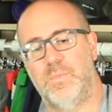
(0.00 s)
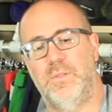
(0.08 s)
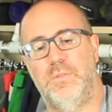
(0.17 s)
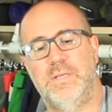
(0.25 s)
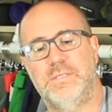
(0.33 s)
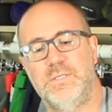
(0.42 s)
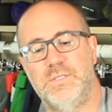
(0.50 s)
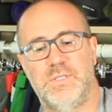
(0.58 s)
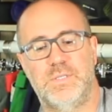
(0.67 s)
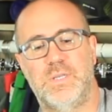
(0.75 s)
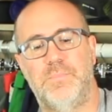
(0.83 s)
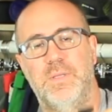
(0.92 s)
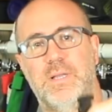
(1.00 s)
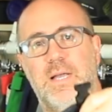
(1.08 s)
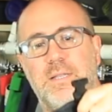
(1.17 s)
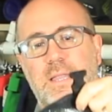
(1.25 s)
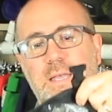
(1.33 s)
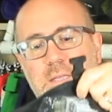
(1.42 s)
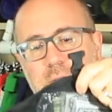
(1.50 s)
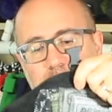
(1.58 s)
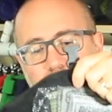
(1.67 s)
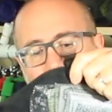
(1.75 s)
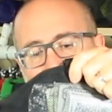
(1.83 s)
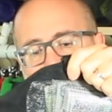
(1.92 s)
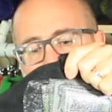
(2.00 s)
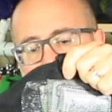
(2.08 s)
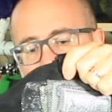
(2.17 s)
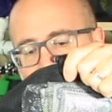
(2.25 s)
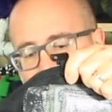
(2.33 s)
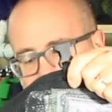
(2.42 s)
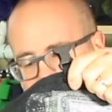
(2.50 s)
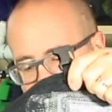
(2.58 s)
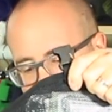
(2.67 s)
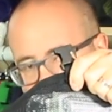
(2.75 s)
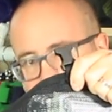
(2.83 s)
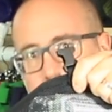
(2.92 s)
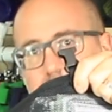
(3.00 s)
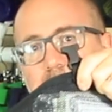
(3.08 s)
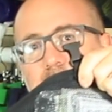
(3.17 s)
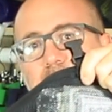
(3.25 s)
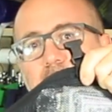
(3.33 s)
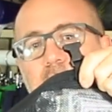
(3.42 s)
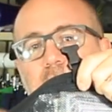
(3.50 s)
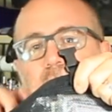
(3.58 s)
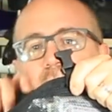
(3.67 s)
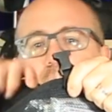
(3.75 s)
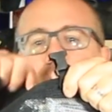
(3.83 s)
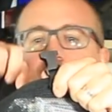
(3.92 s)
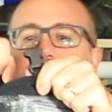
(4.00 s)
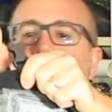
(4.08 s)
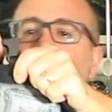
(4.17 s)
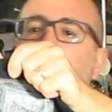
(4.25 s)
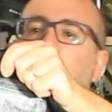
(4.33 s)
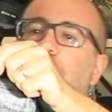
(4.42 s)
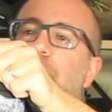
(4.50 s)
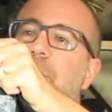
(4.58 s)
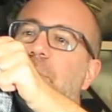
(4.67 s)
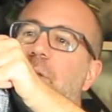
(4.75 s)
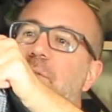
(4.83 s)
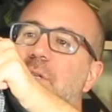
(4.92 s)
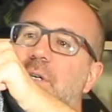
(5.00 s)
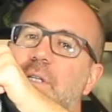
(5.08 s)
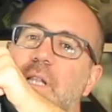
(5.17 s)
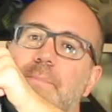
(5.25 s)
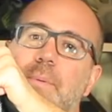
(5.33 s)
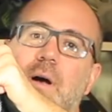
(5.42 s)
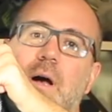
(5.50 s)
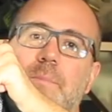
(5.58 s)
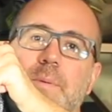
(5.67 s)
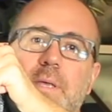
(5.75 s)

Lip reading: This is just something I'd like. When I open it up like this, it would have been cool if maybe there was a clip up